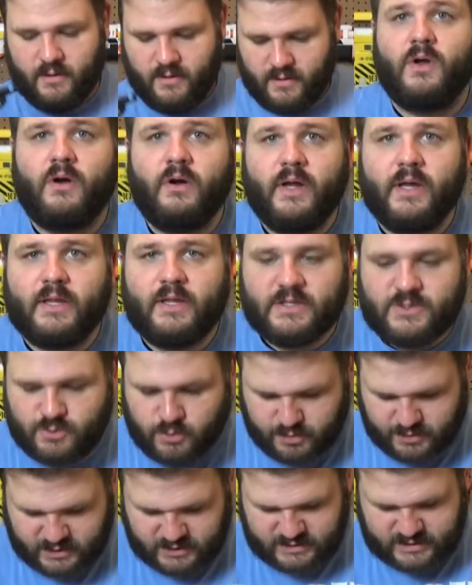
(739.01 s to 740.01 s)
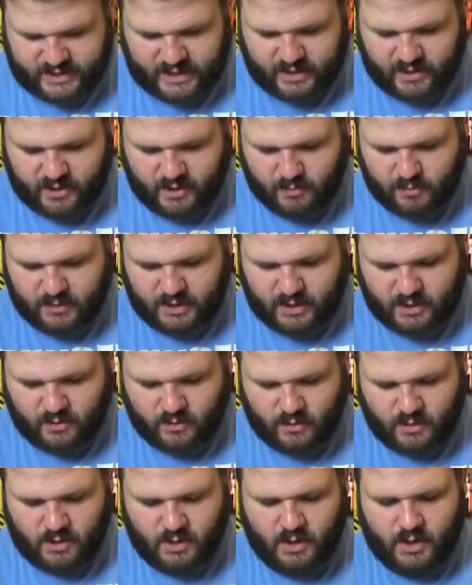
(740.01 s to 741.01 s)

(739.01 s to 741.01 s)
Alright, let's replace that nub now.